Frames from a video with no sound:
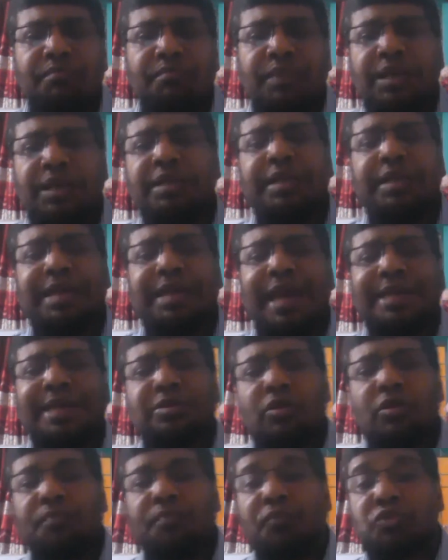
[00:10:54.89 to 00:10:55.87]
in the
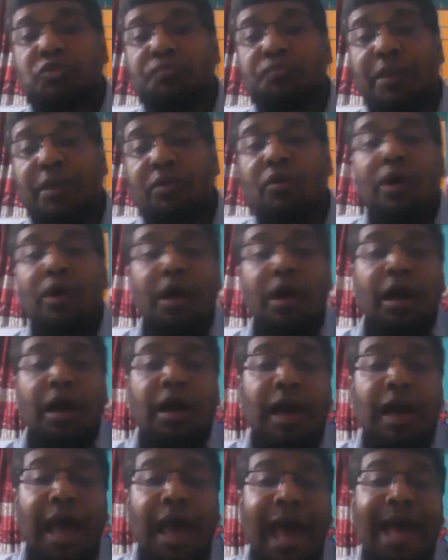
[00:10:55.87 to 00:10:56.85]
character of Prospero,
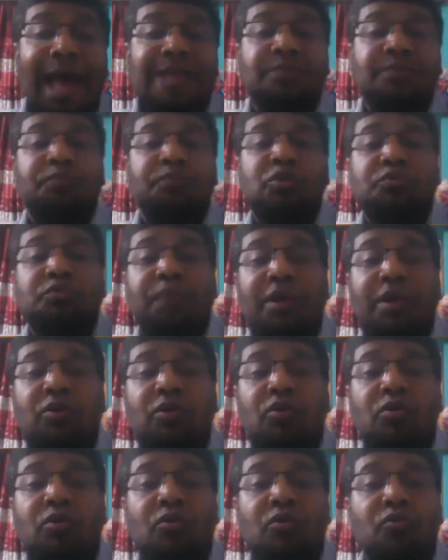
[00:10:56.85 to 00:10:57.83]
as
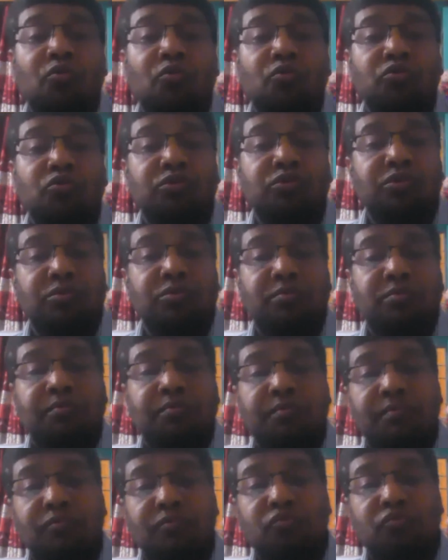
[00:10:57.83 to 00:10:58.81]
Prospero could
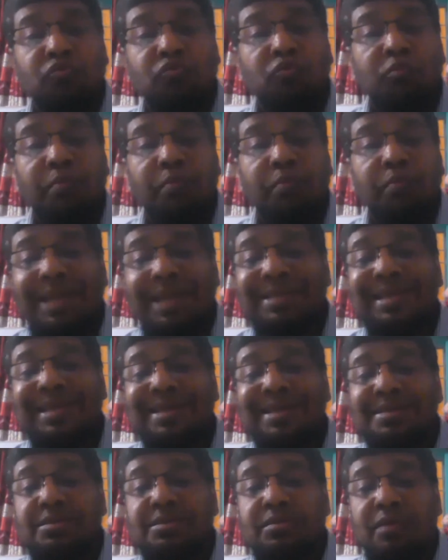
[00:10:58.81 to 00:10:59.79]
do many
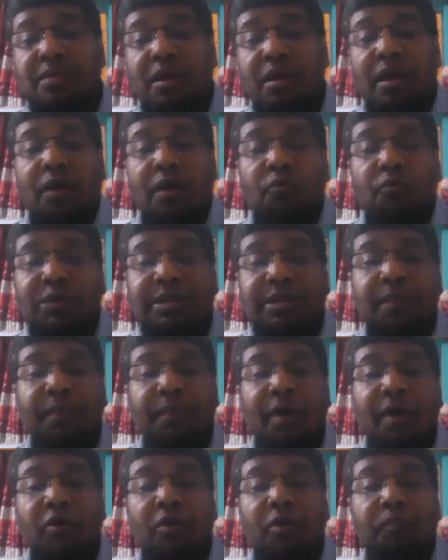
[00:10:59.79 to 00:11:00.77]
things with the
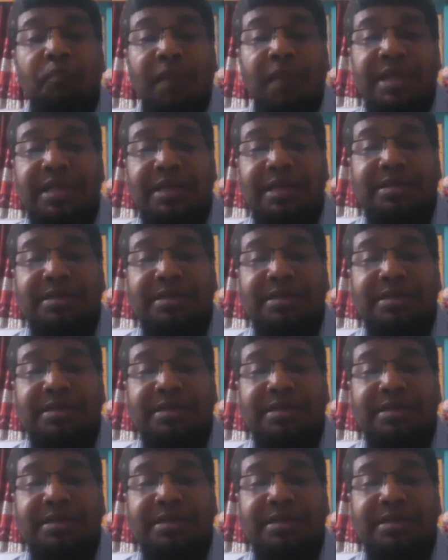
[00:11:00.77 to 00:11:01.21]
power of magic.